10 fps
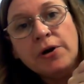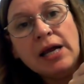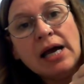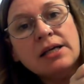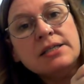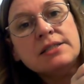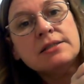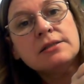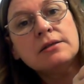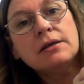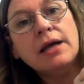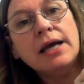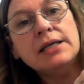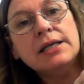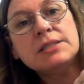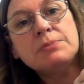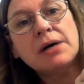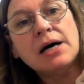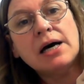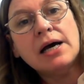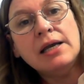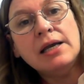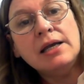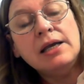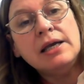Borealis, and it's by